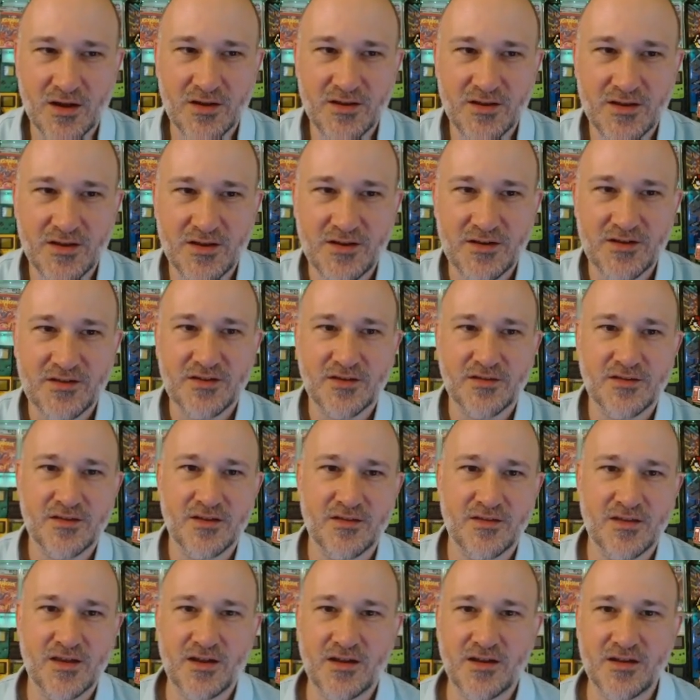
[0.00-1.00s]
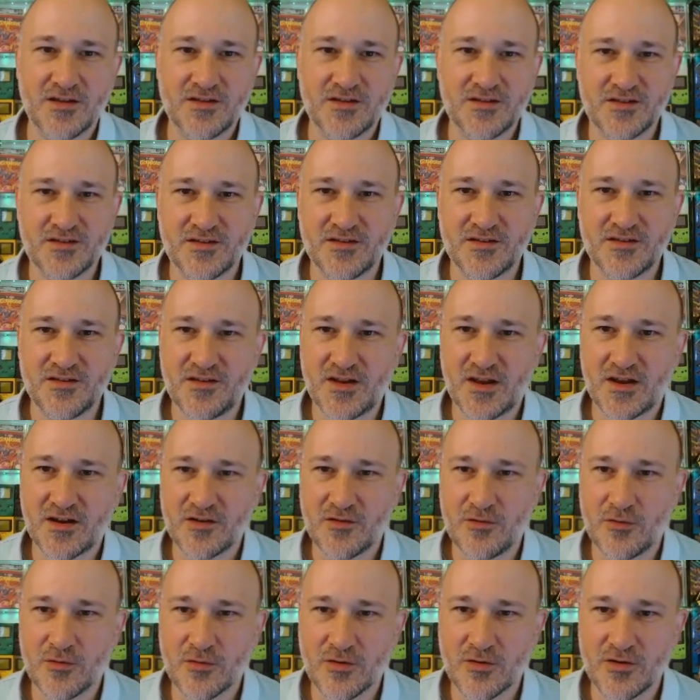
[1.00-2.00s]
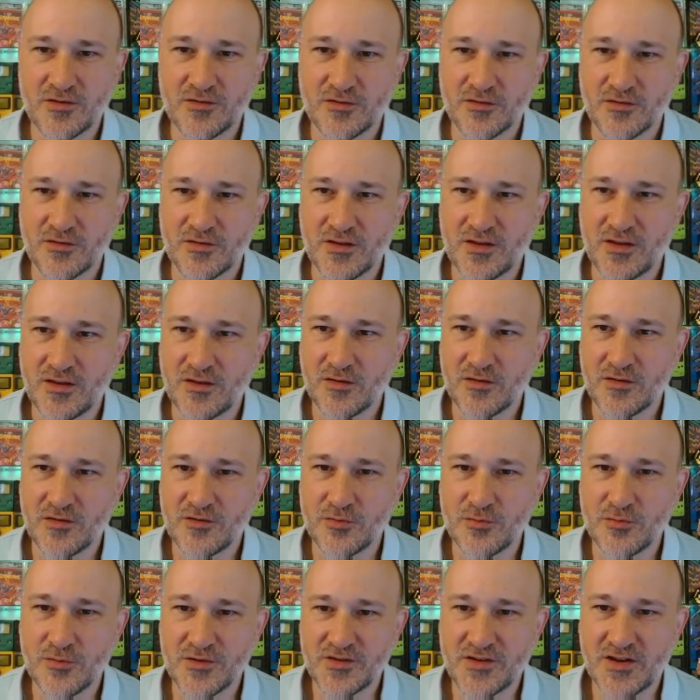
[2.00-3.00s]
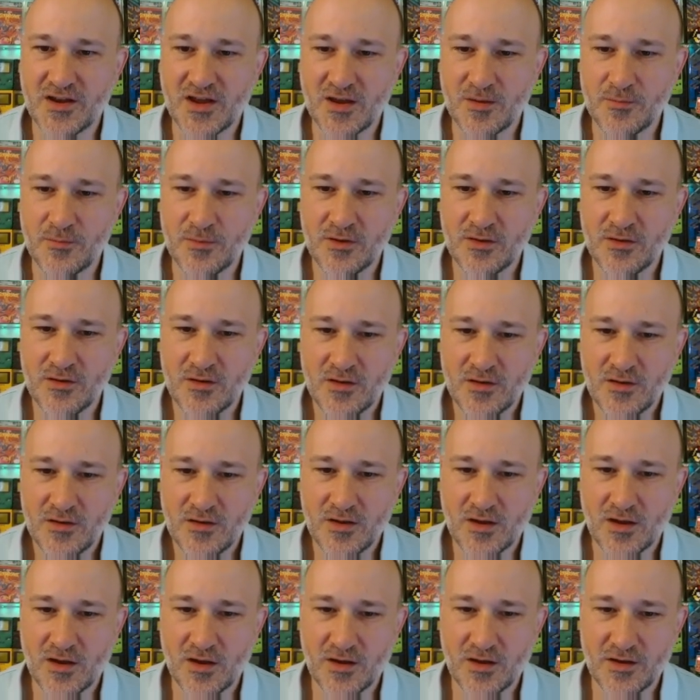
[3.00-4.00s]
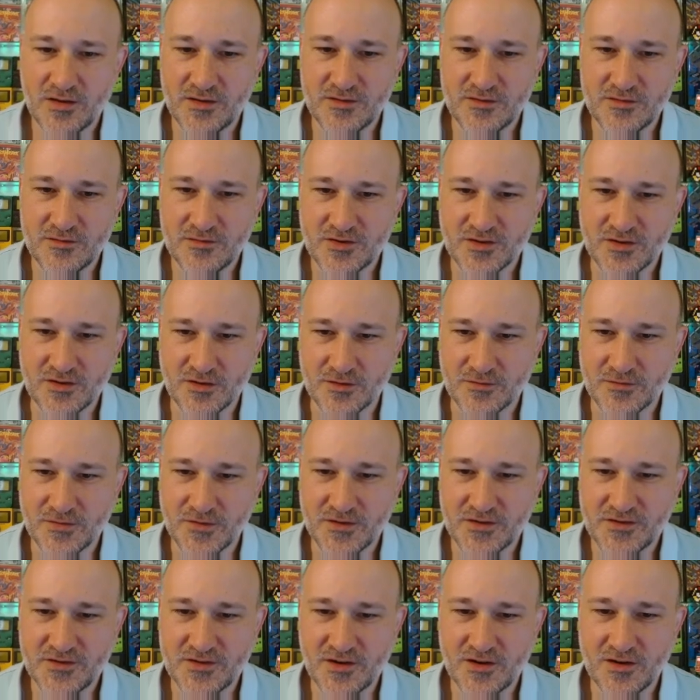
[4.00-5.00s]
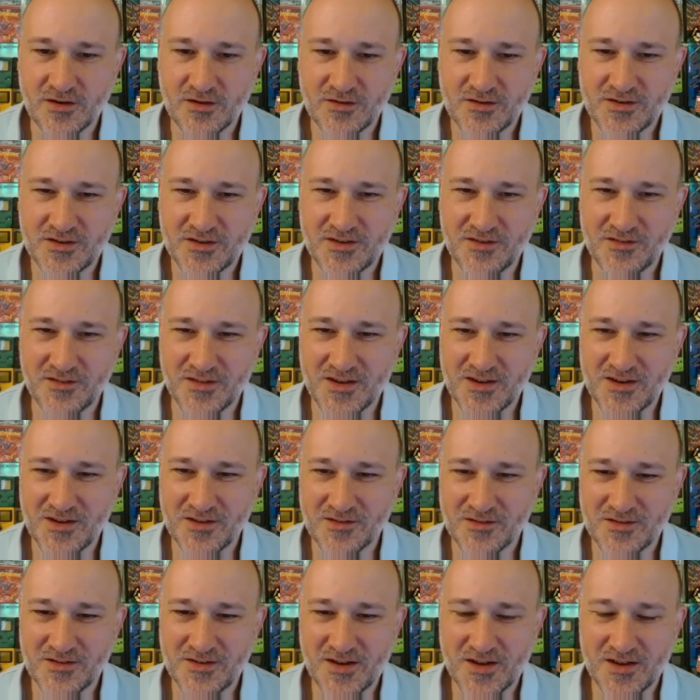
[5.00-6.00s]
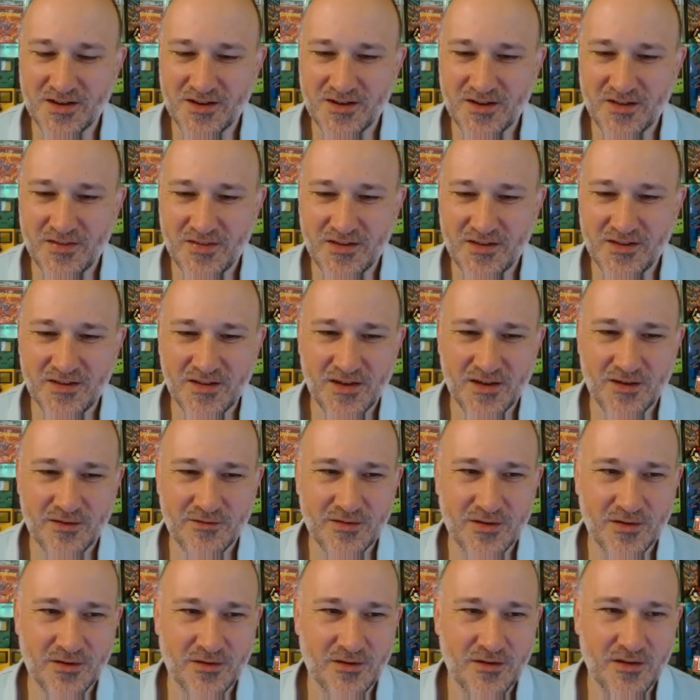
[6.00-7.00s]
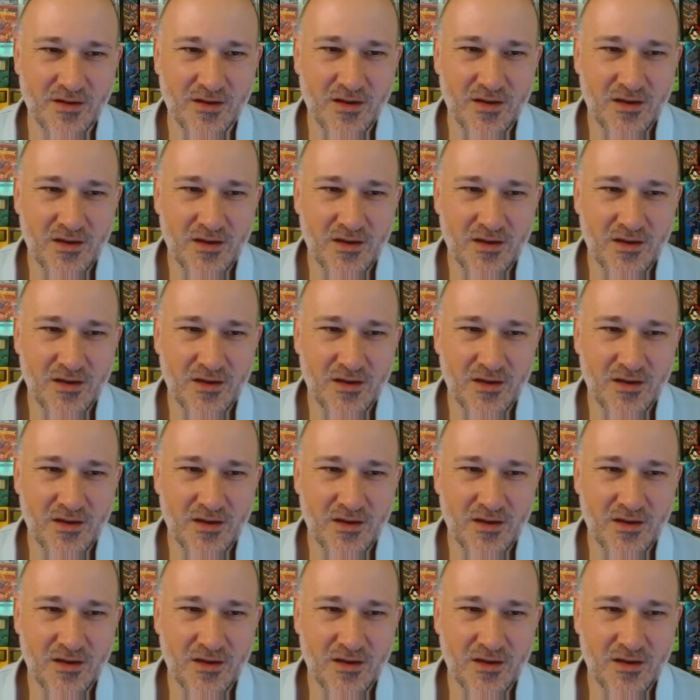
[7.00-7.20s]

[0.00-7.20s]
It is something that exists in the data core under the tools tab, and just look for the star. It's the only colored icon that you have here.